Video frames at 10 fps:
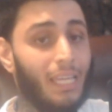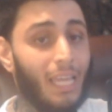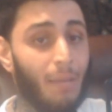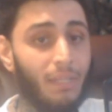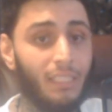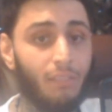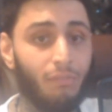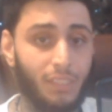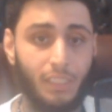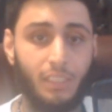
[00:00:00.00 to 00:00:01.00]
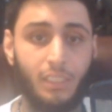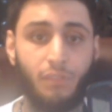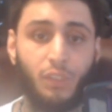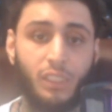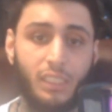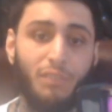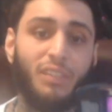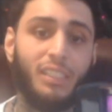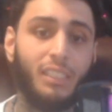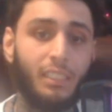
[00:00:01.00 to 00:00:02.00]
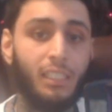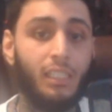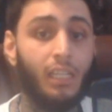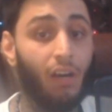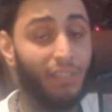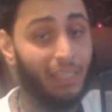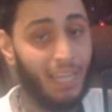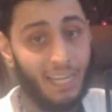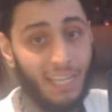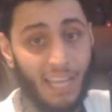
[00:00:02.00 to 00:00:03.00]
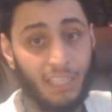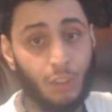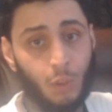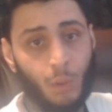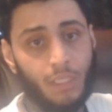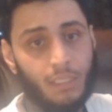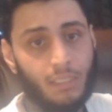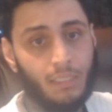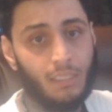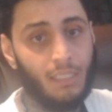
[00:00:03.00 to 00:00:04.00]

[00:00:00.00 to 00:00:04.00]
eminent physicians for stiffness of the neck and the joints.